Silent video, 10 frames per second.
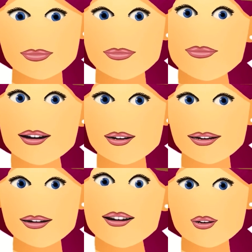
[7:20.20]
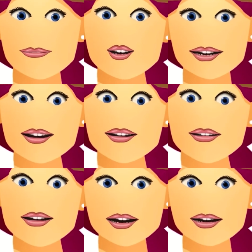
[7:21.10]
Let's practice
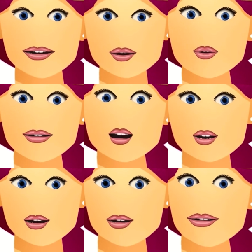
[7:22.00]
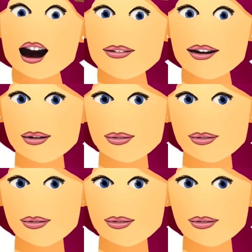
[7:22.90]
saying the Hebrew word for brother.